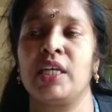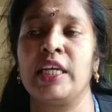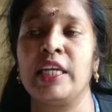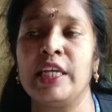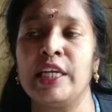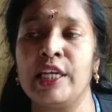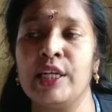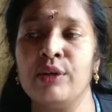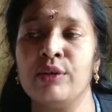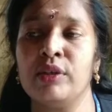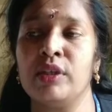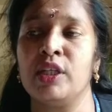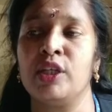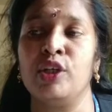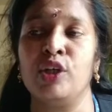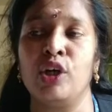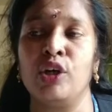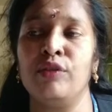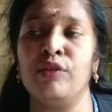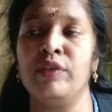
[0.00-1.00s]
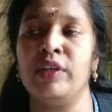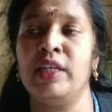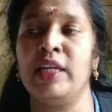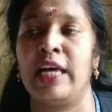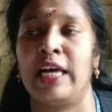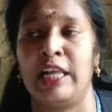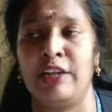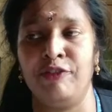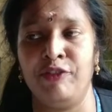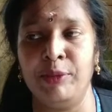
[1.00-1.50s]
include the novel
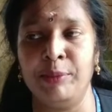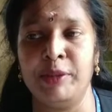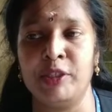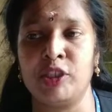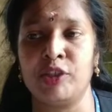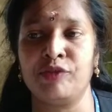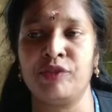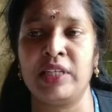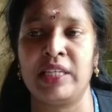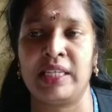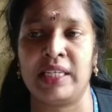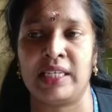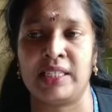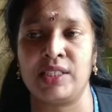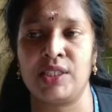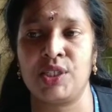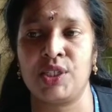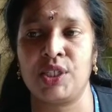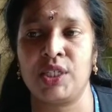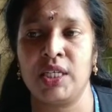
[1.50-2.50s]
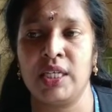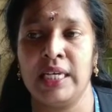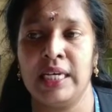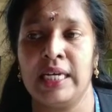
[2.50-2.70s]
Alphabet of the Lust,